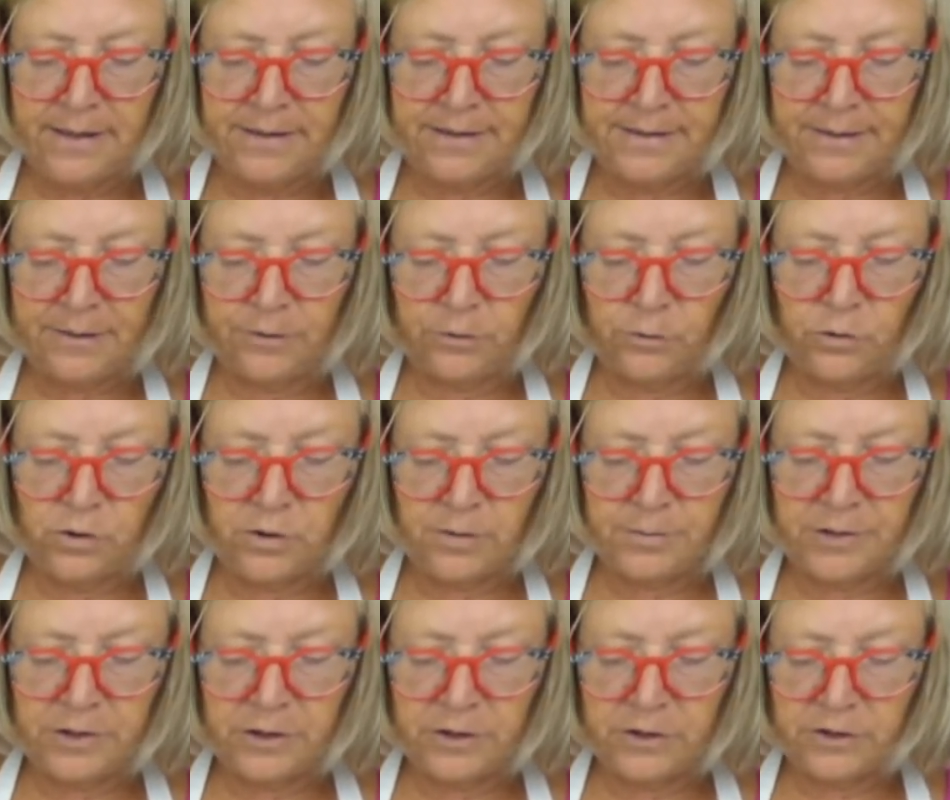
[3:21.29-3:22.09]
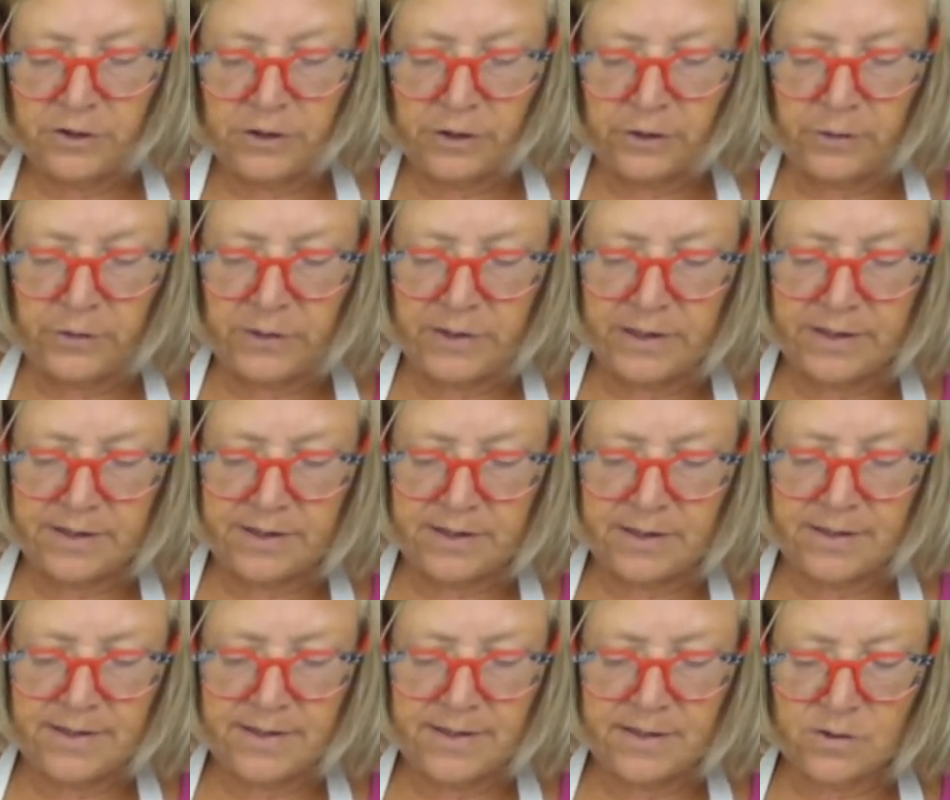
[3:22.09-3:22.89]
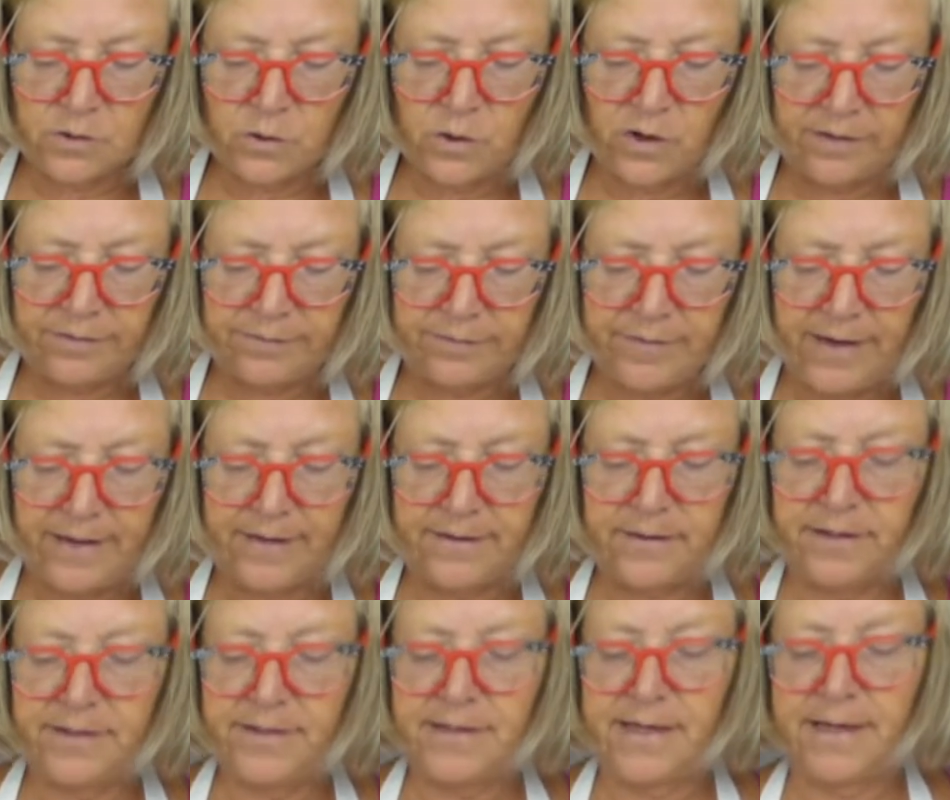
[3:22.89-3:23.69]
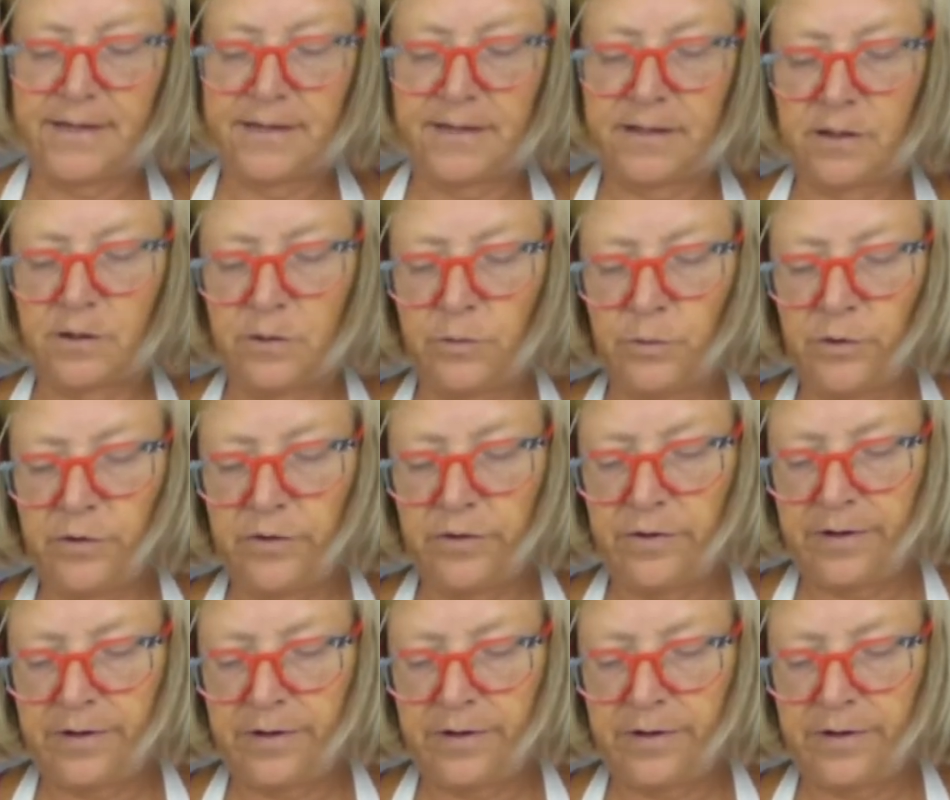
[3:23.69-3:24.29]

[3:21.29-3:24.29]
Now all I'm going to do is, this is quite fat this end and I want